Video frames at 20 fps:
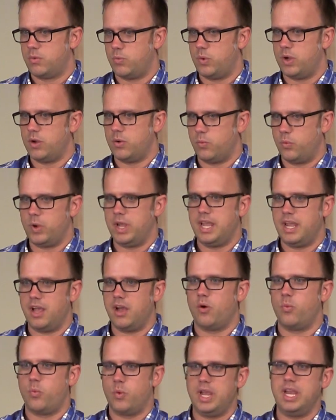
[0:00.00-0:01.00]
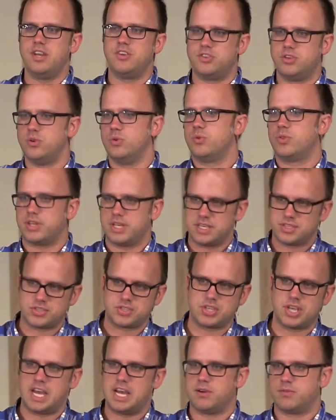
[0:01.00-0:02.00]
We do
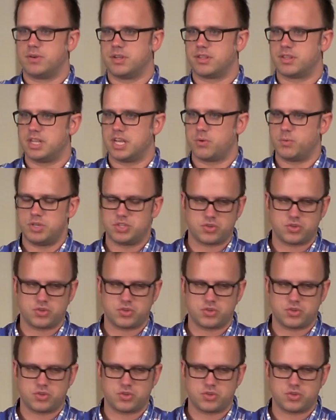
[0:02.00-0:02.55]
this to everything.